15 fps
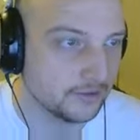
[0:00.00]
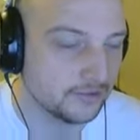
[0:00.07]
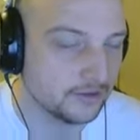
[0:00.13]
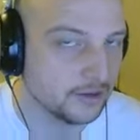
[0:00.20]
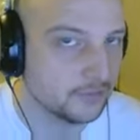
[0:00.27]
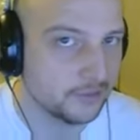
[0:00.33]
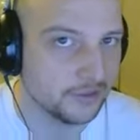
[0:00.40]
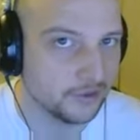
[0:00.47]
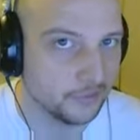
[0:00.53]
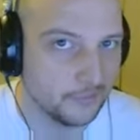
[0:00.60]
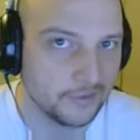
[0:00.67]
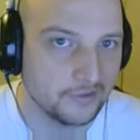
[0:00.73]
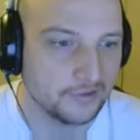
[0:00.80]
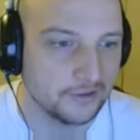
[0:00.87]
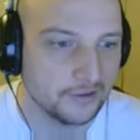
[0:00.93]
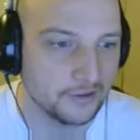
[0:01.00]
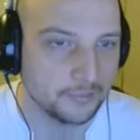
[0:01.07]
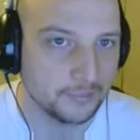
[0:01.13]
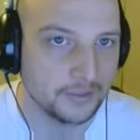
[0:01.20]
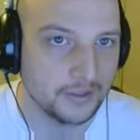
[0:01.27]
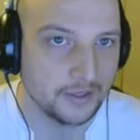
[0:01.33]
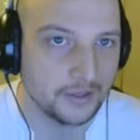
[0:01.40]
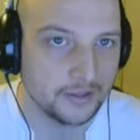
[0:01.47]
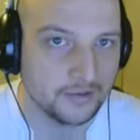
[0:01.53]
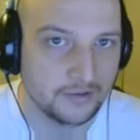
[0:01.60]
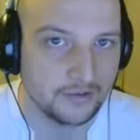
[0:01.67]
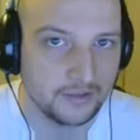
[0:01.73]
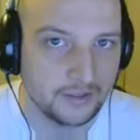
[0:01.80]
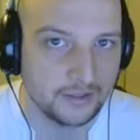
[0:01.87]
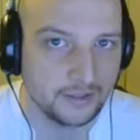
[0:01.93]
It doesn't come with an OS on it, but
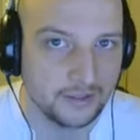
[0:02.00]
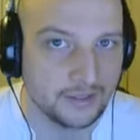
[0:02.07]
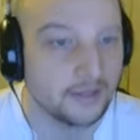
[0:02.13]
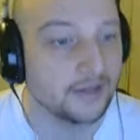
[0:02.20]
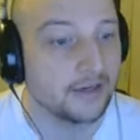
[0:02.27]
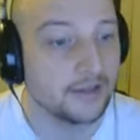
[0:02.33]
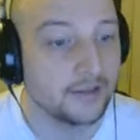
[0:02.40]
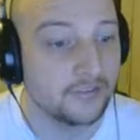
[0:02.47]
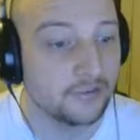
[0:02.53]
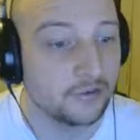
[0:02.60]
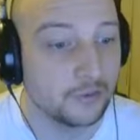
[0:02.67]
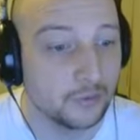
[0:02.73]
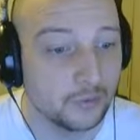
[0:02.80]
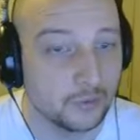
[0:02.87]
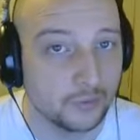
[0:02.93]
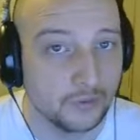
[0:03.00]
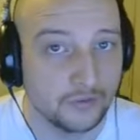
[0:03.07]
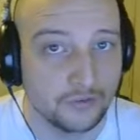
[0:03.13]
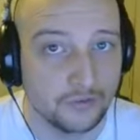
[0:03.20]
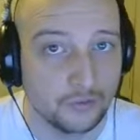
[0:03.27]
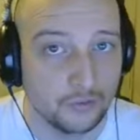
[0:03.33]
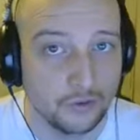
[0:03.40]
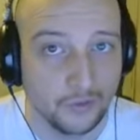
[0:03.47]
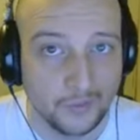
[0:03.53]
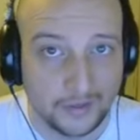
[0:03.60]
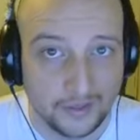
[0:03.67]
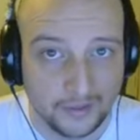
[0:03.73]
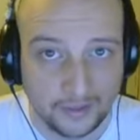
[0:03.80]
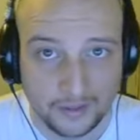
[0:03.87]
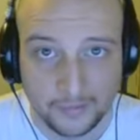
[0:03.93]
honestly, and if you know
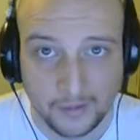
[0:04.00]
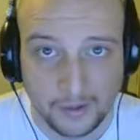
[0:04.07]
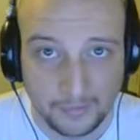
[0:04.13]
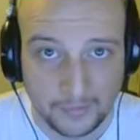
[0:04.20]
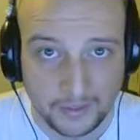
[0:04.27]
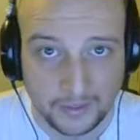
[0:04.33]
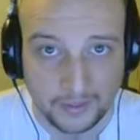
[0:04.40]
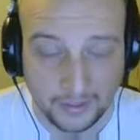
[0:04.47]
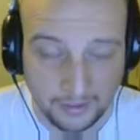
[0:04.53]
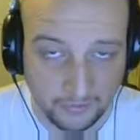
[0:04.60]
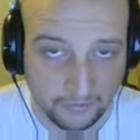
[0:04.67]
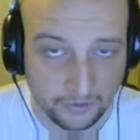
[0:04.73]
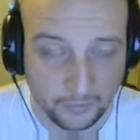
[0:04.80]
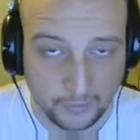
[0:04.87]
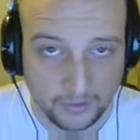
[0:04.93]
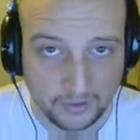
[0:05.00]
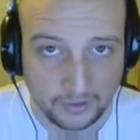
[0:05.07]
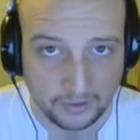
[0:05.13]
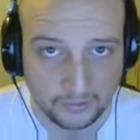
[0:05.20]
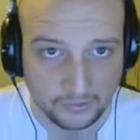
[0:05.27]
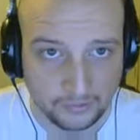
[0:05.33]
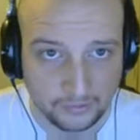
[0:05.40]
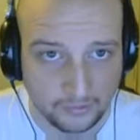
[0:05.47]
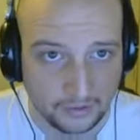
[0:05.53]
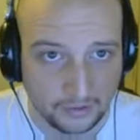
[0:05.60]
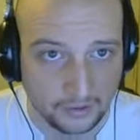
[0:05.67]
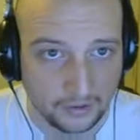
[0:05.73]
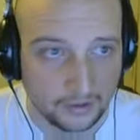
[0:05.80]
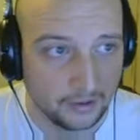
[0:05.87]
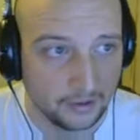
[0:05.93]
anything about me and Fun with Linux,
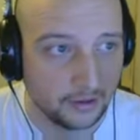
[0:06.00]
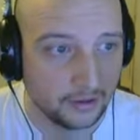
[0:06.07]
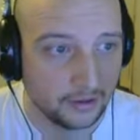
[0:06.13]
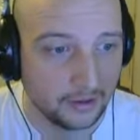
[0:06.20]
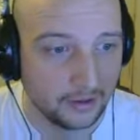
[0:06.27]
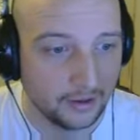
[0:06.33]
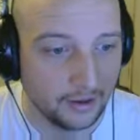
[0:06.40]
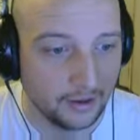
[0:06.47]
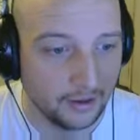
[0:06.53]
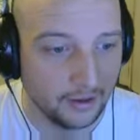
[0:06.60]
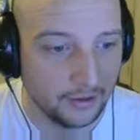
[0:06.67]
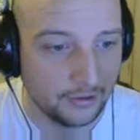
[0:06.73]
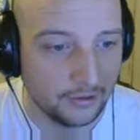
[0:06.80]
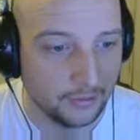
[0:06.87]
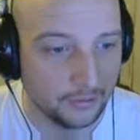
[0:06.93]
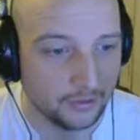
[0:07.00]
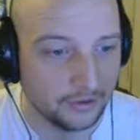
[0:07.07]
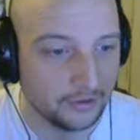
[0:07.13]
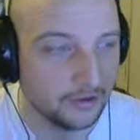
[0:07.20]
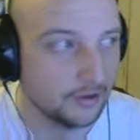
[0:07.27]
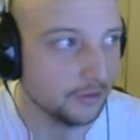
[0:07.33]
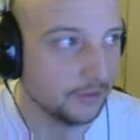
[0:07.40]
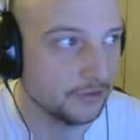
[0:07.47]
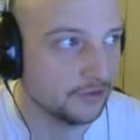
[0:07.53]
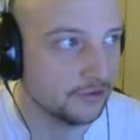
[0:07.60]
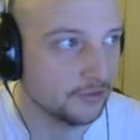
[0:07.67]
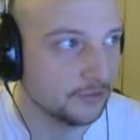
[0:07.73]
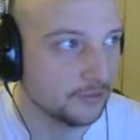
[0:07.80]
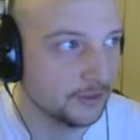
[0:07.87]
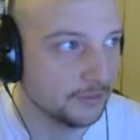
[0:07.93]
you already know
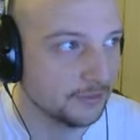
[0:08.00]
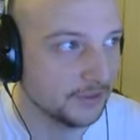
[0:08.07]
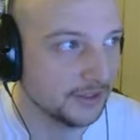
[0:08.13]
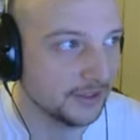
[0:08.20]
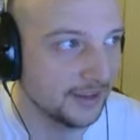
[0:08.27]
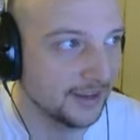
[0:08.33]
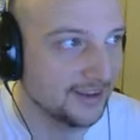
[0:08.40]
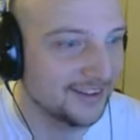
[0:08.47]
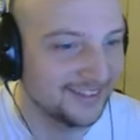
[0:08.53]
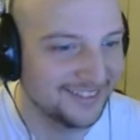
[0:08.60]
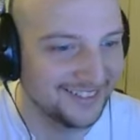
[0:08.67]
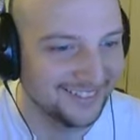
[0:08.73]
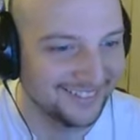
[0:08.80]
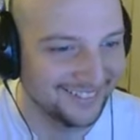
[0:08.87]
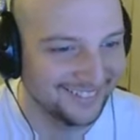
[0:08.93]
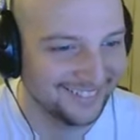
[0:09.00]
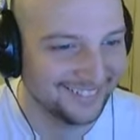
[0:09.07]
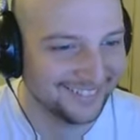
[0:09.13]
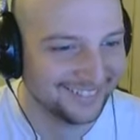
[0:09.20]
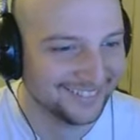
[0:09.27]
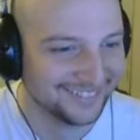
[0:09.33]
this is what I'm looking at.